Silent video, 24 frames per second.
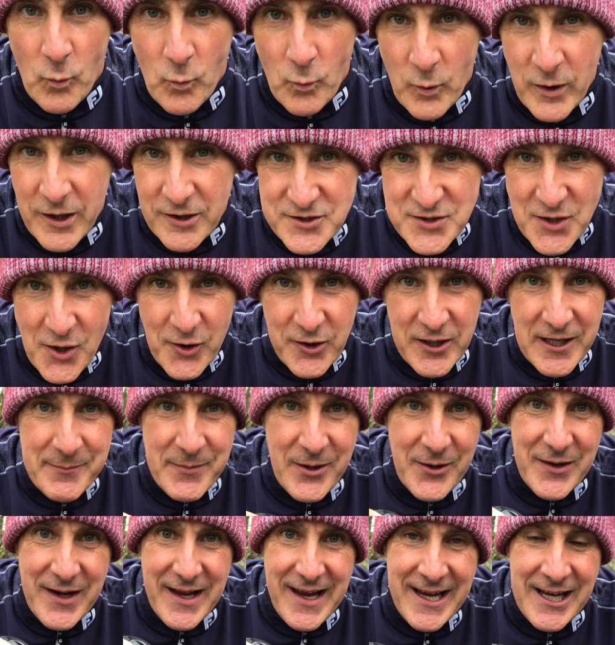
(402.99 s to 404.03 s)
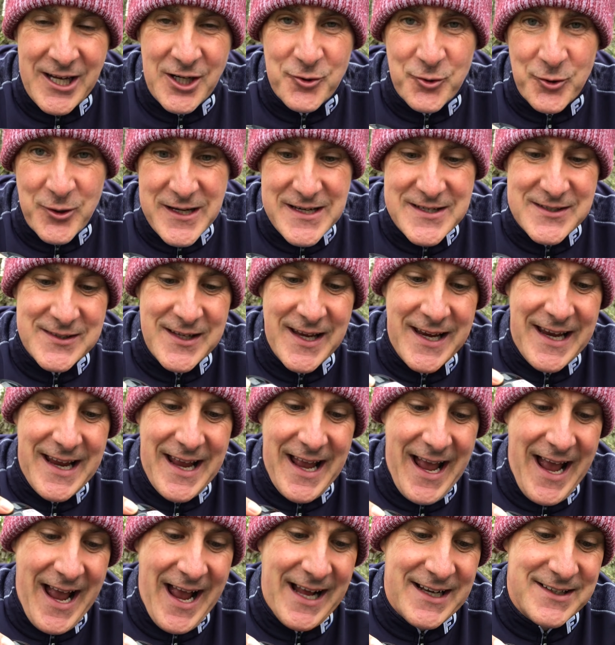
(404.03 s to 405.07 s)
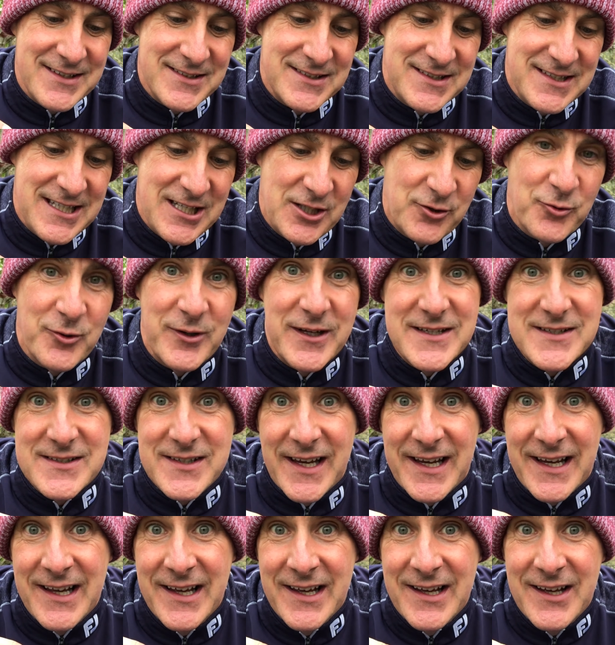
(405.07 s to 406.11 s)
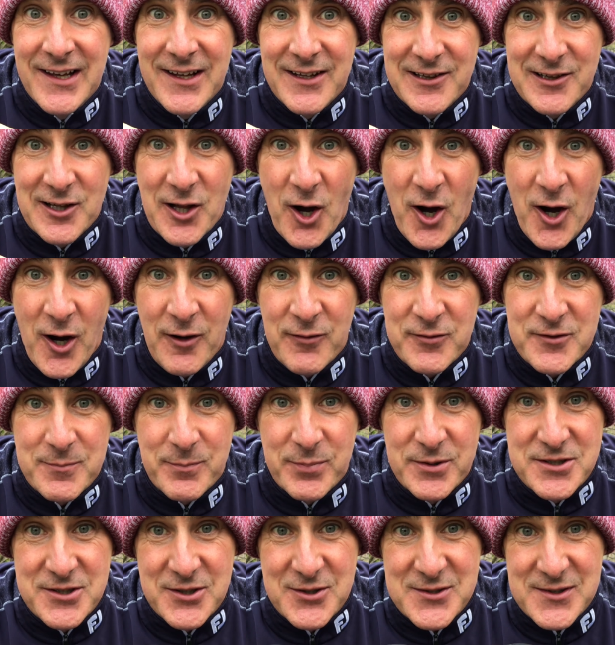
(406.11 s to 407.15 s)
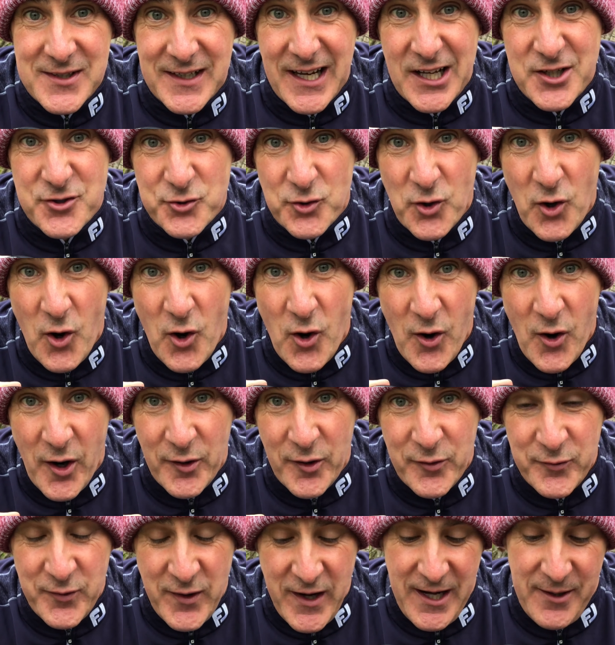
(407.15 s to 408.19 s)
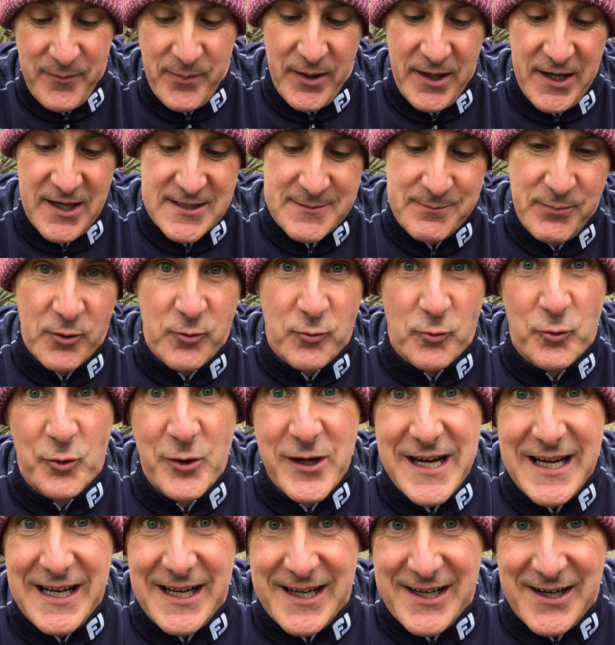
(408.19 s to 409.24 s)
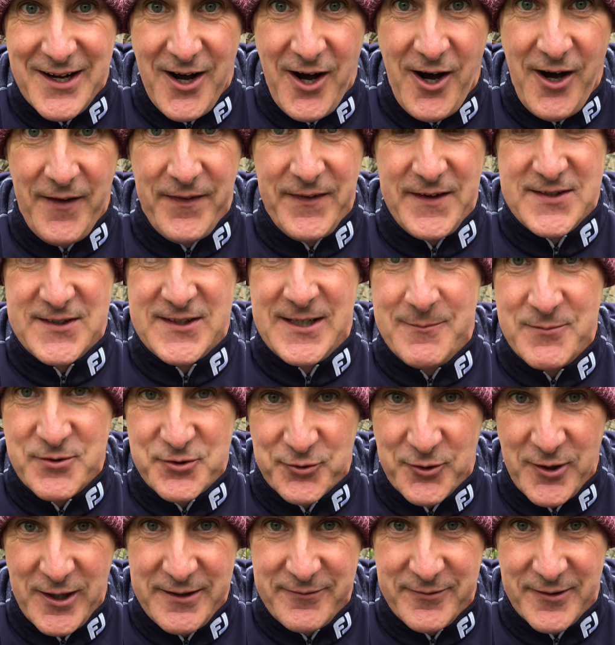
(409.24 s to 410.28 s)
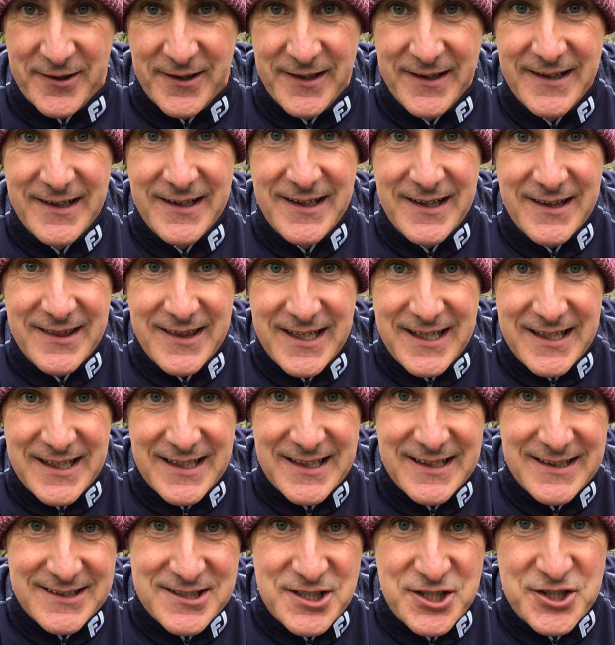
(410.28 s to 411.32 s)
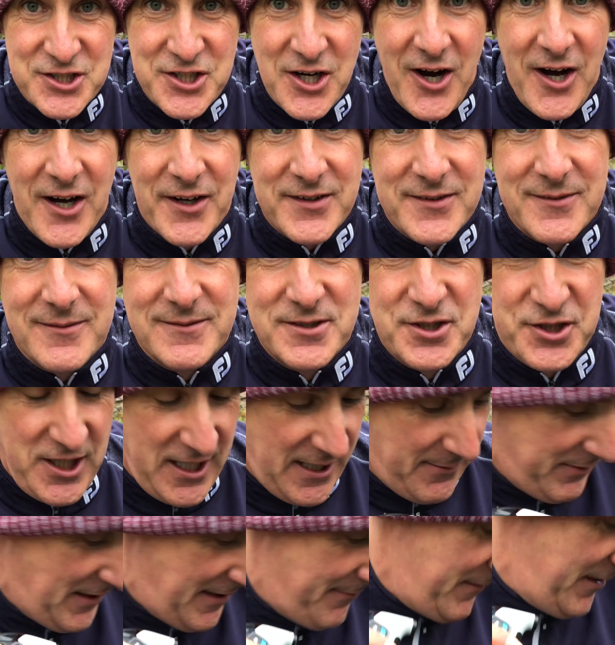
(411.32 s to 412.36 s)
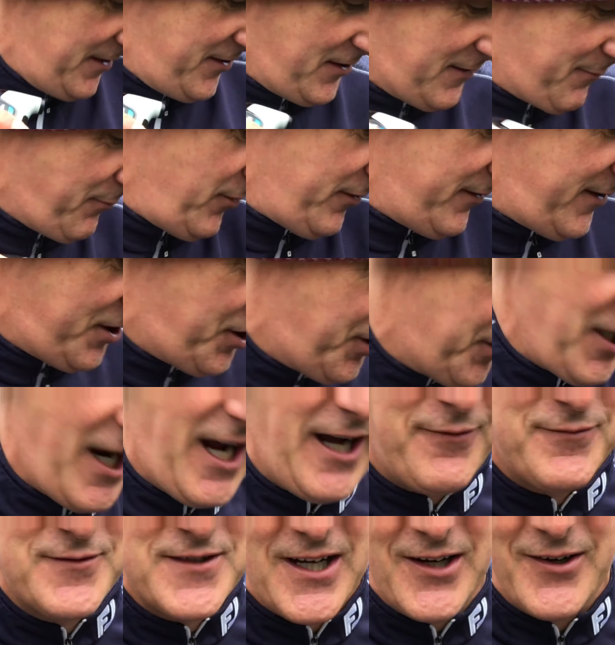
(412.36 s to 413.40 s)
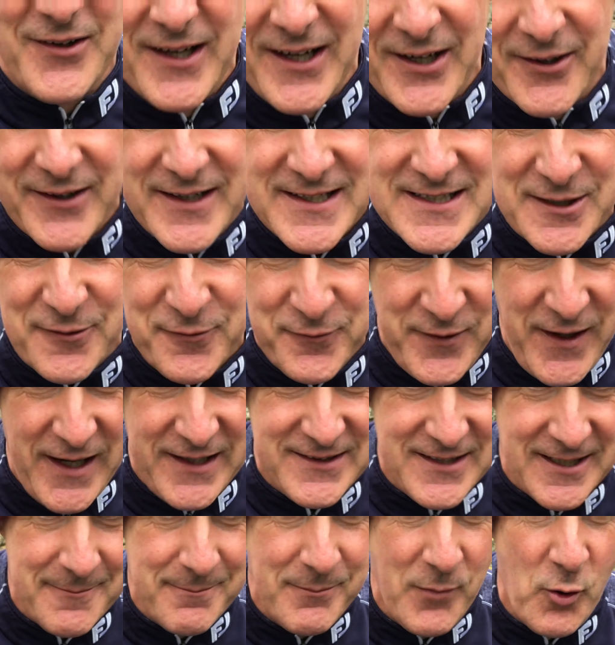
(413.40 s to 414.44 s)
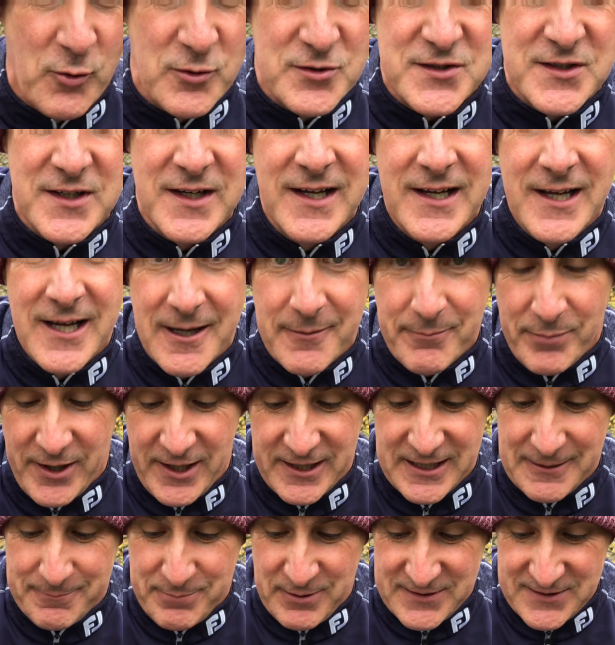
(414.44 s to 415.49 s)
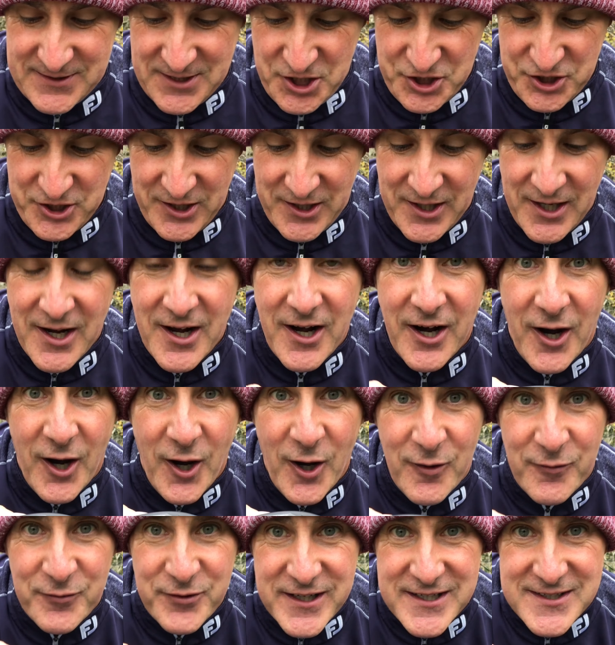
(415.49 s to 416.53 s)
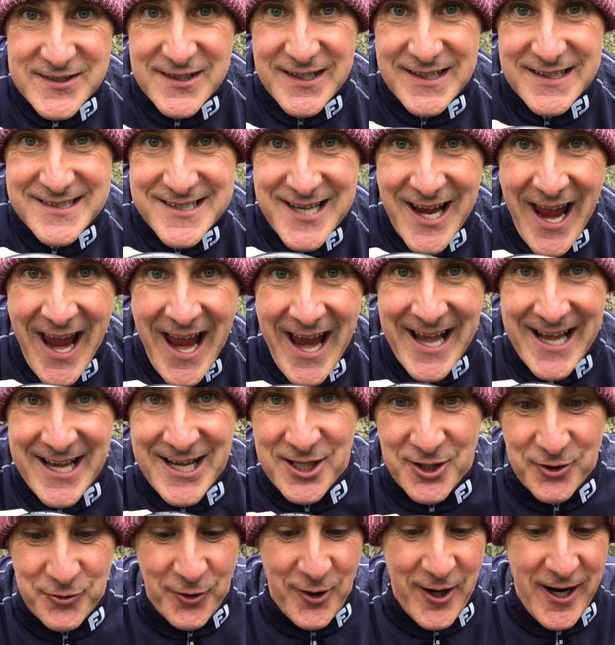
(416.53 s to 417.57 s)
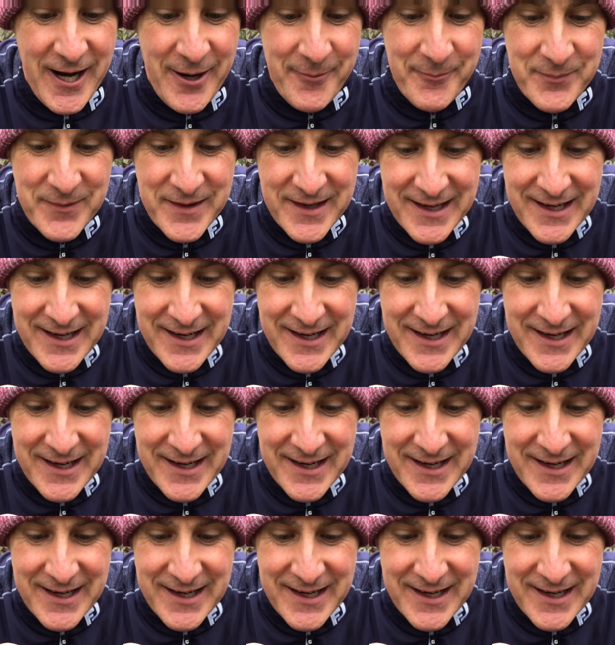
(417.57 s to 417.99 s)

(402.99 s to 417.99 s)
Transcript: we are talking about increasing and decreasing loft, producing a draw or fade bias, but really on the SIM driver, the shot shape, let me just put the shaft down here, is affected most by the position of this ten gram